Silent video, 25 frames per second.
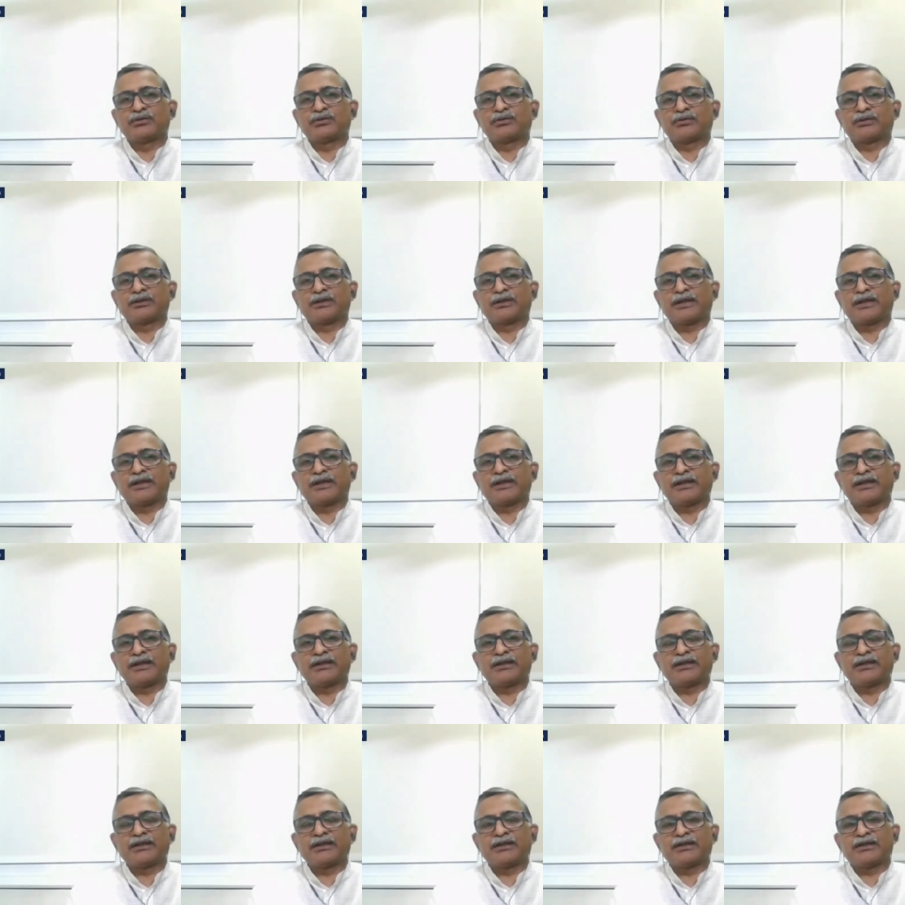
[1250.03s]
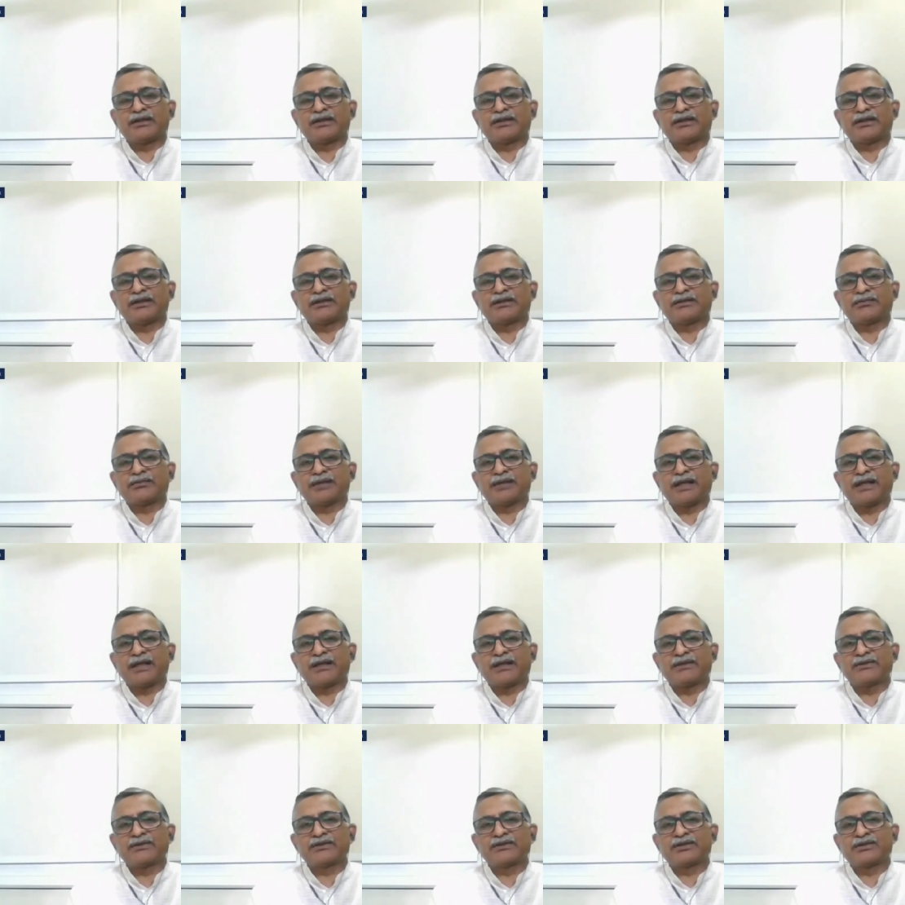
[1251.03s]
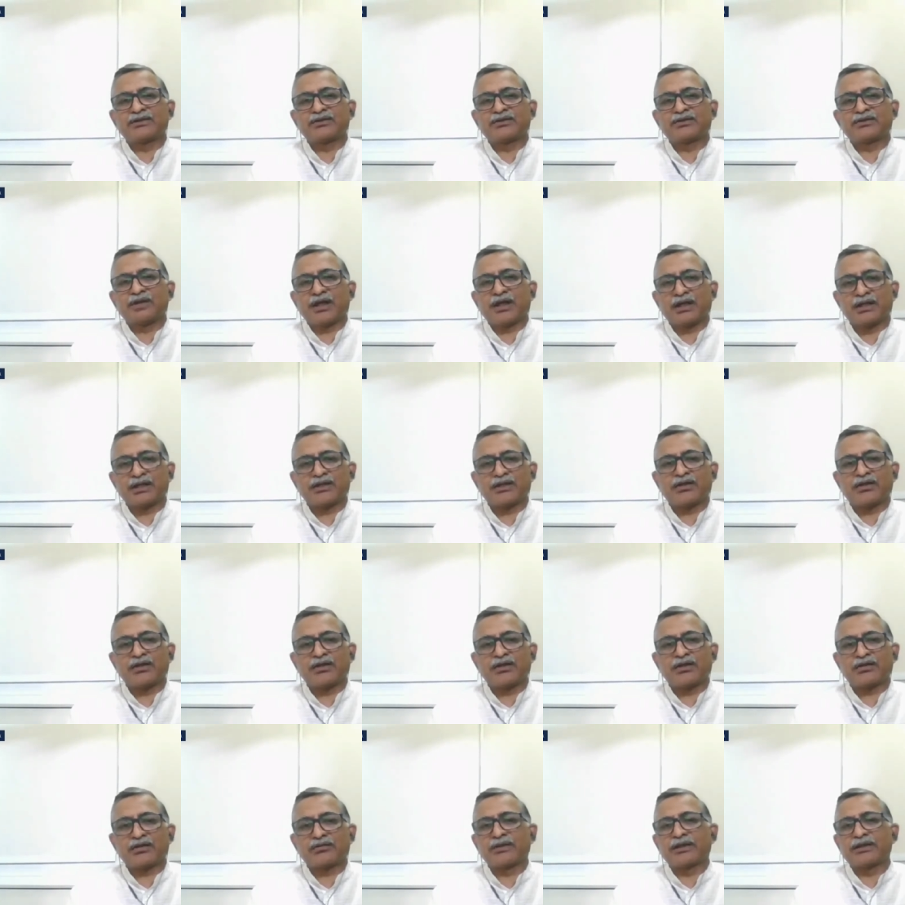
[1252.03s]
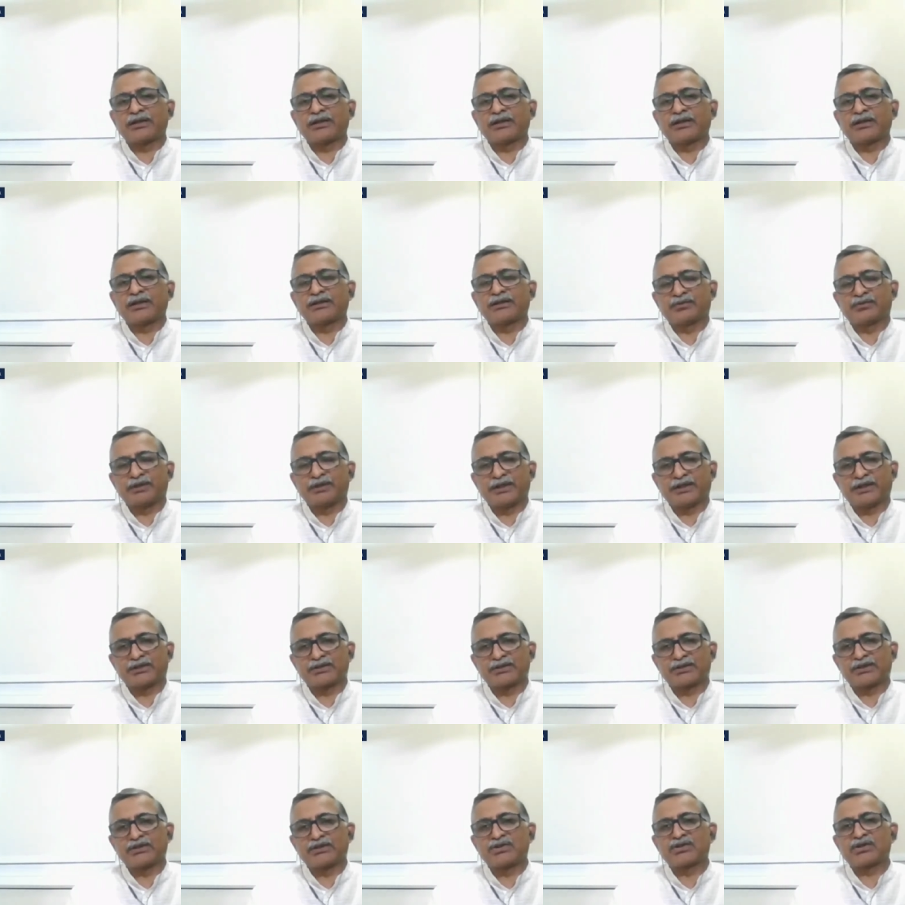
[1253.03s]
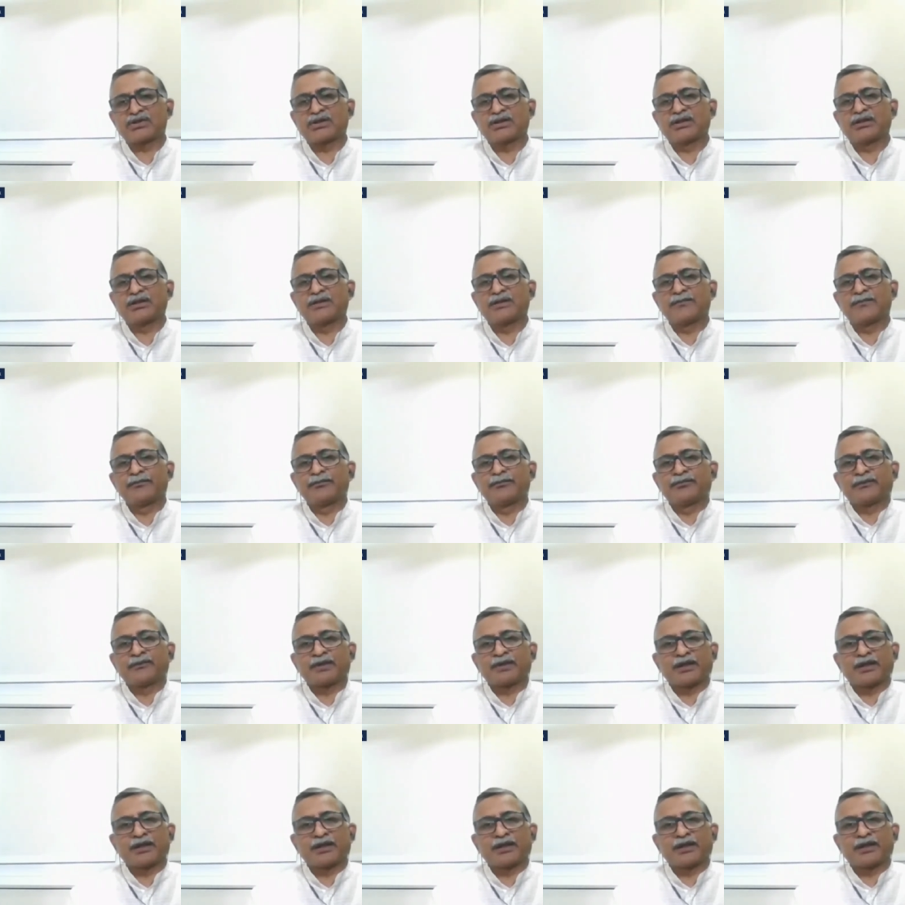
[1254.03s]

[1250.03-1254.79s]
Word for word: So creating uh, the balance through our document is very essential.